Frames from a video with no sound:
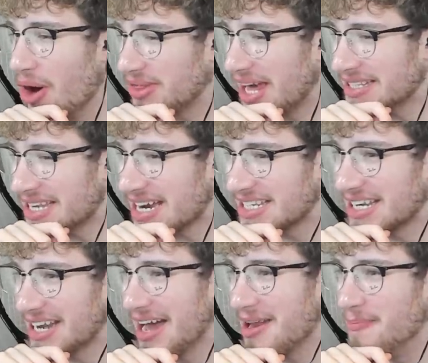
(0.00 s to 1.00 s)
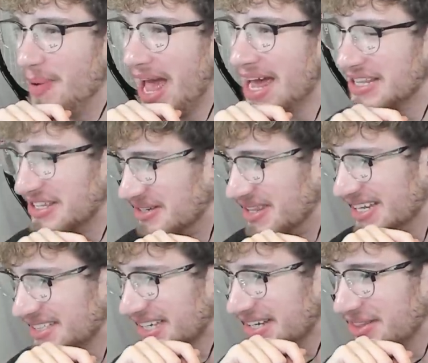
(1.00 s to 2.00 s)
no, that's actually kind of bad, dude.
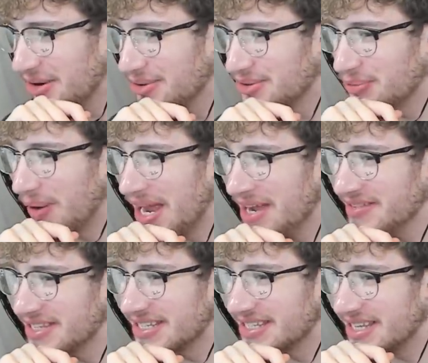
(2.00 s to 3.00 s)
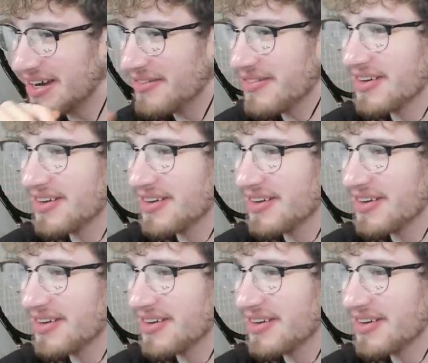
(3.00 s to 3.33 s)
That's like those waves oh, and stuff.